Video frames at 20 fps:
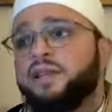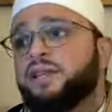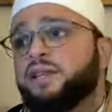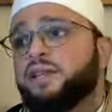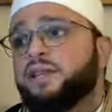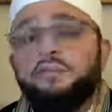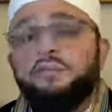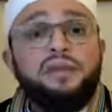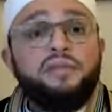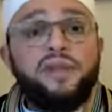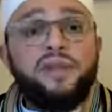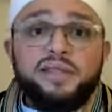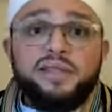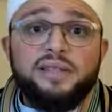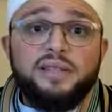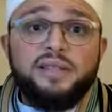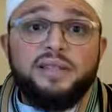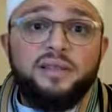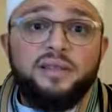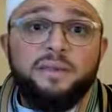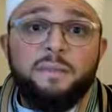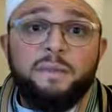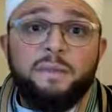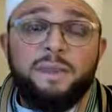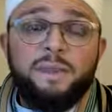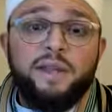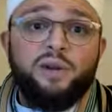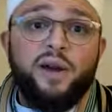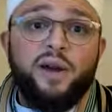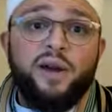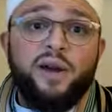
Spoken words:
Some of us, you know,